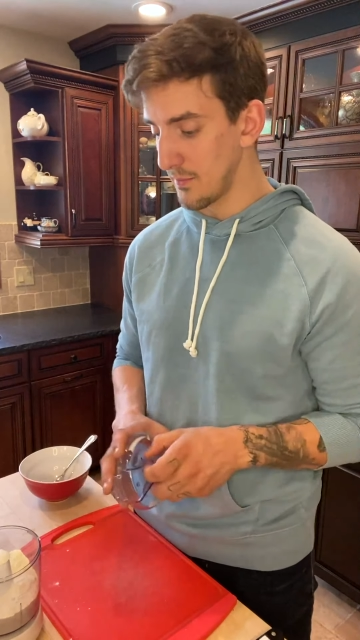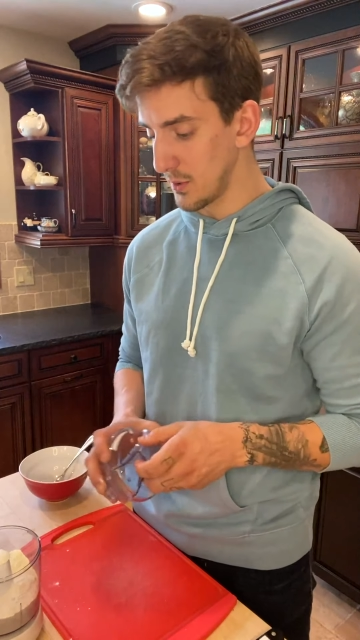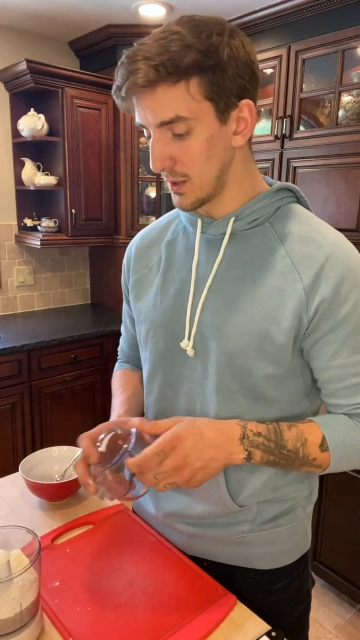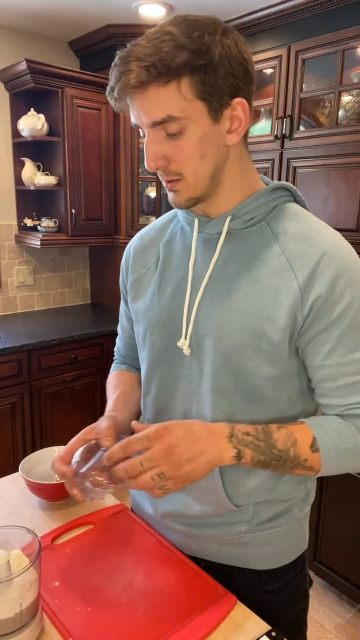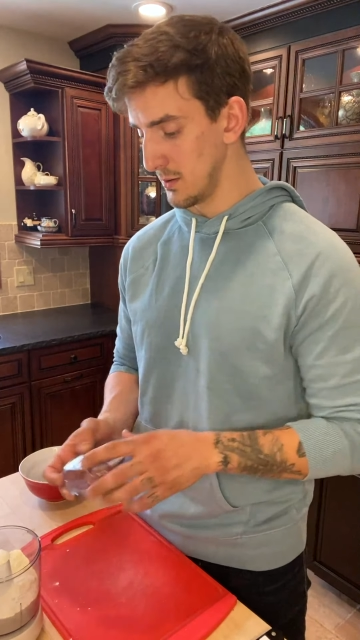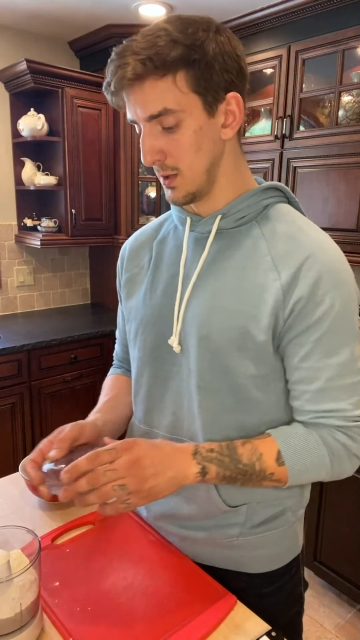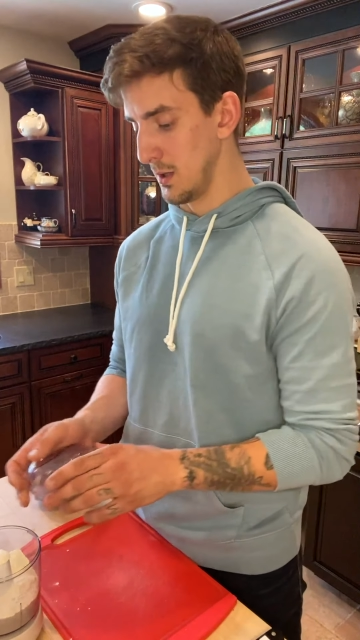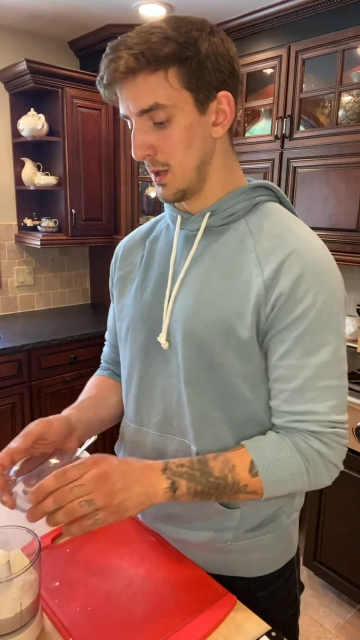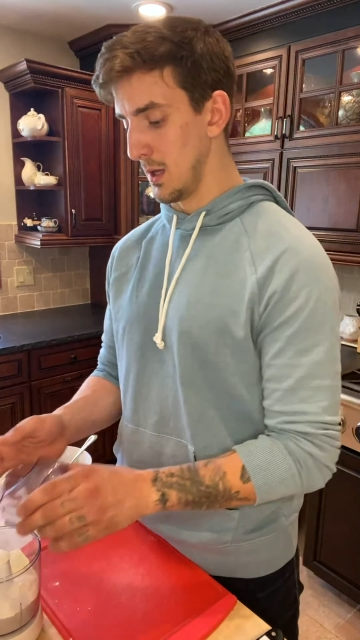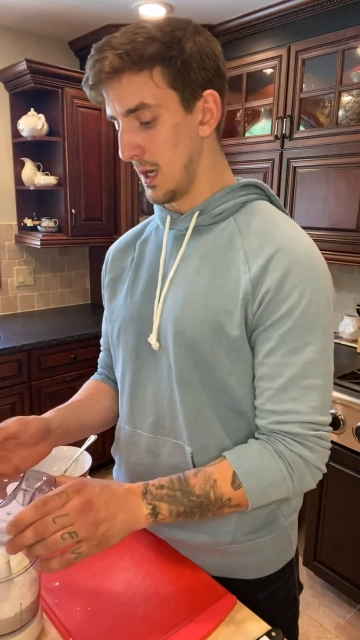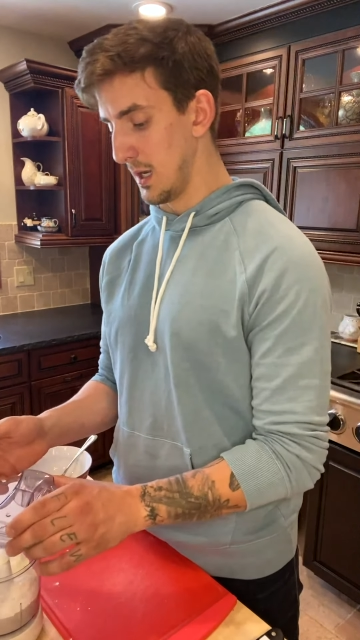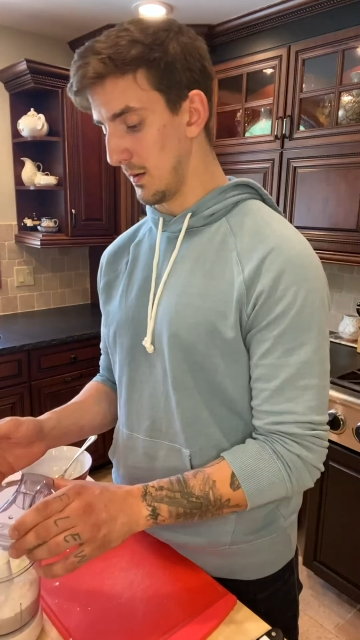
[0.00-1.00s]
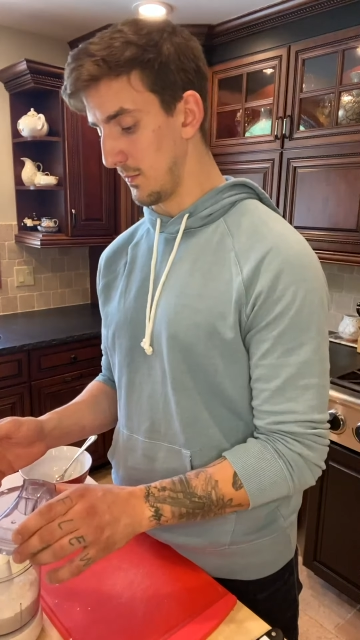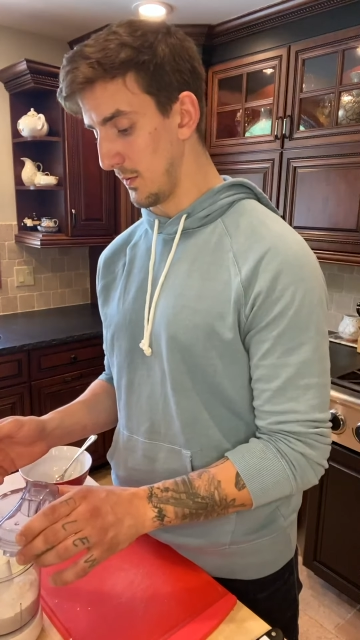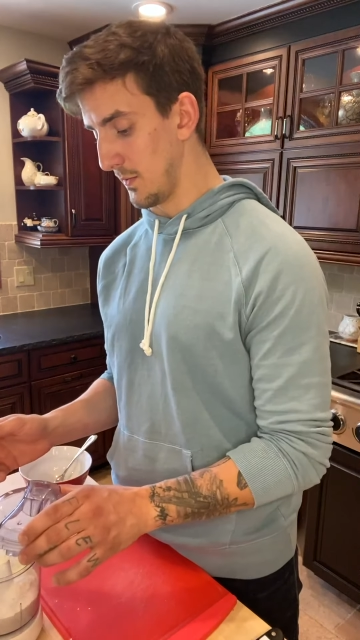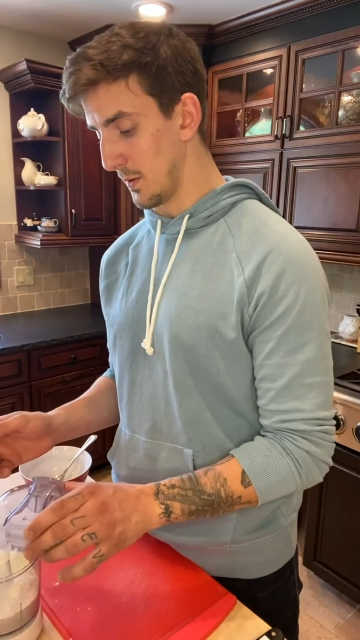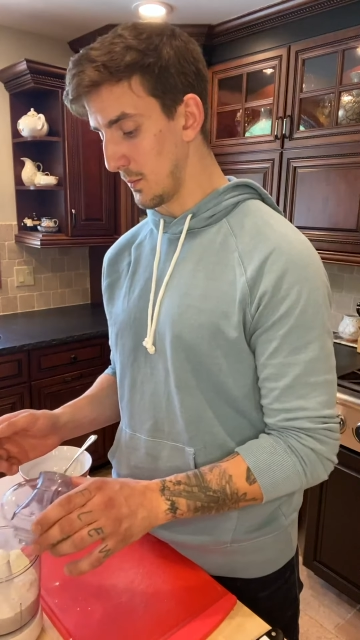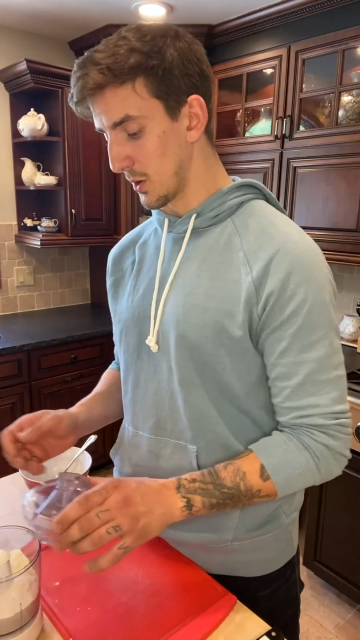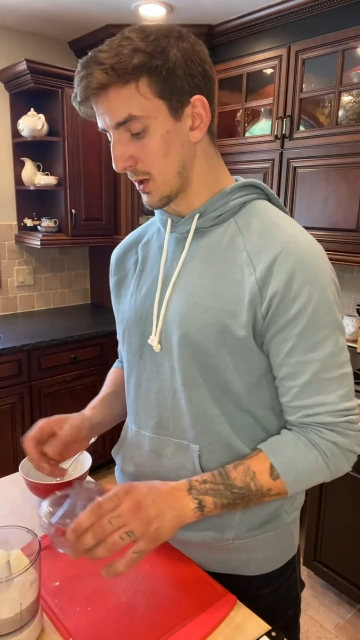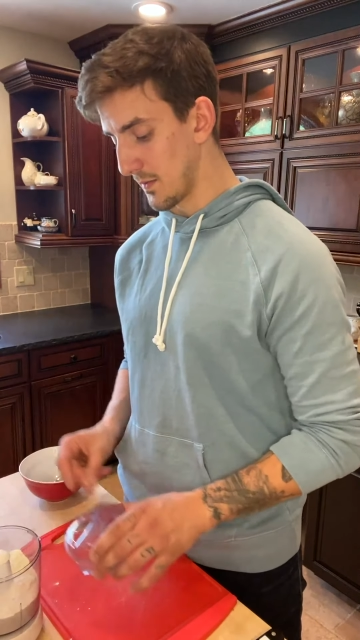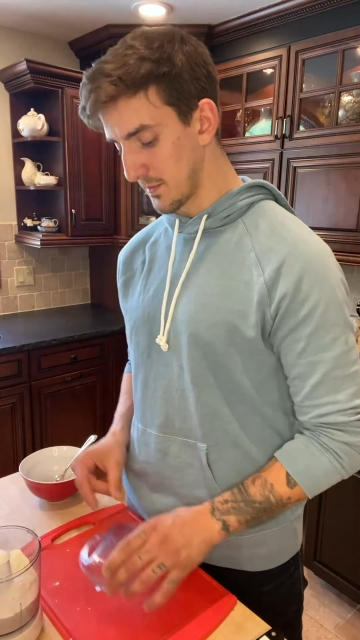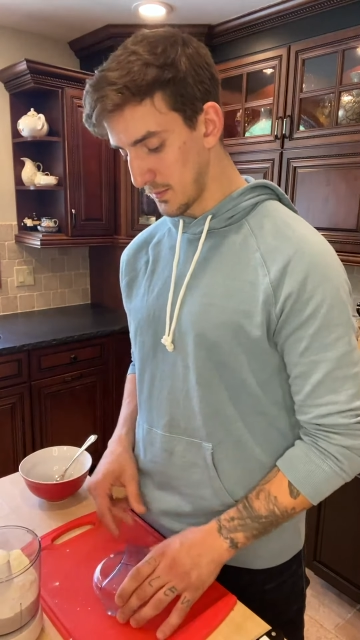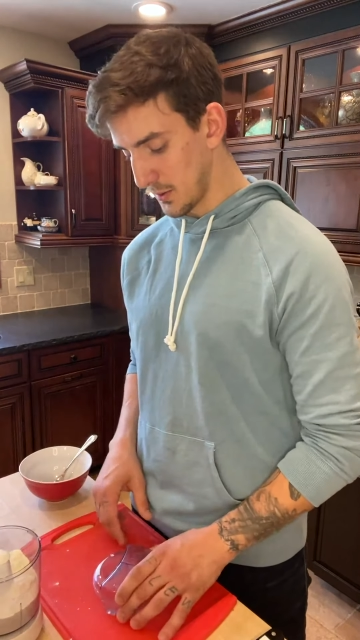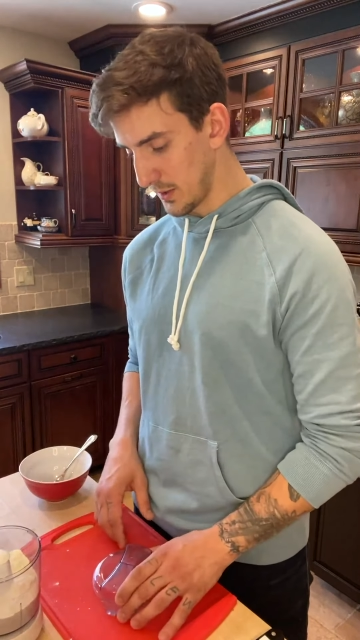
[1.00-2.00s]
one, and if you feel more
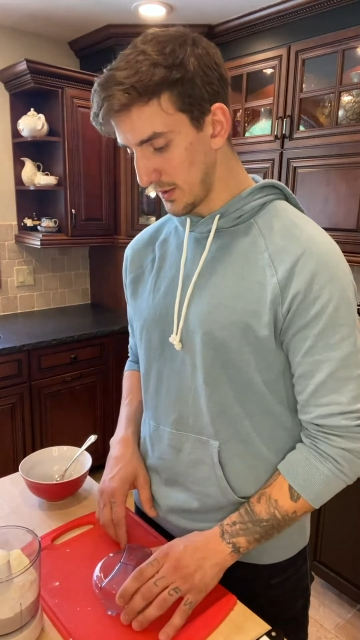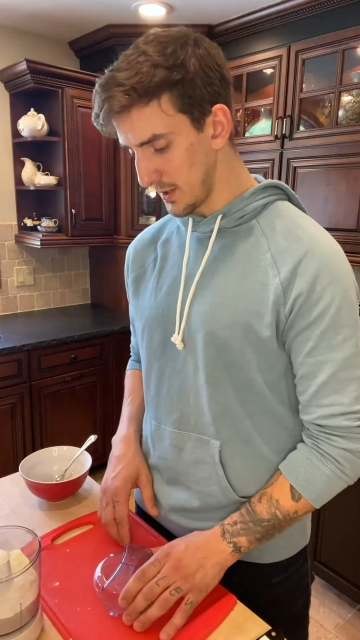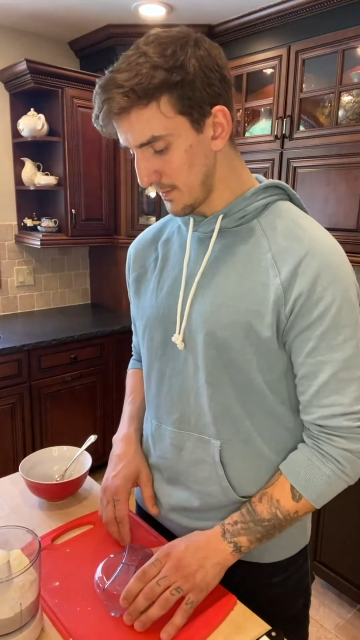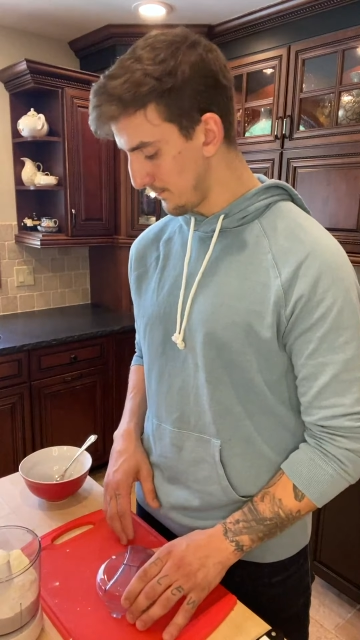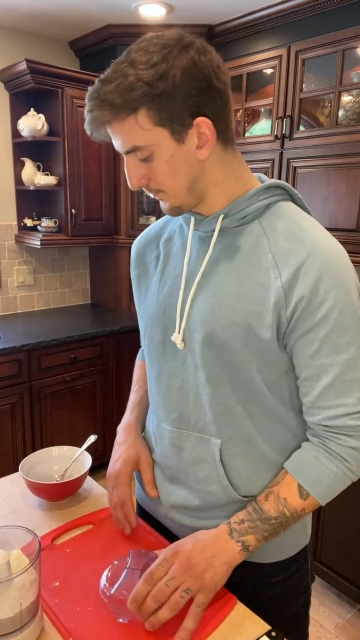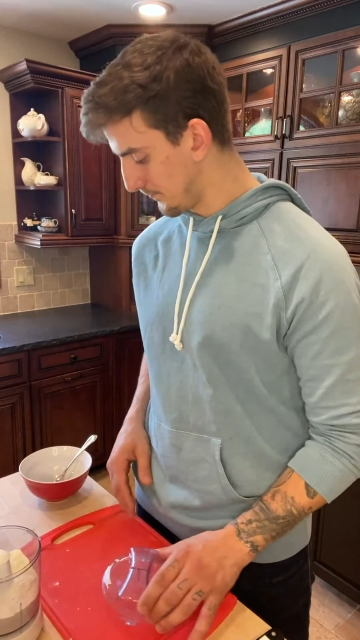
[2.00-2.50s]
comfortable with it.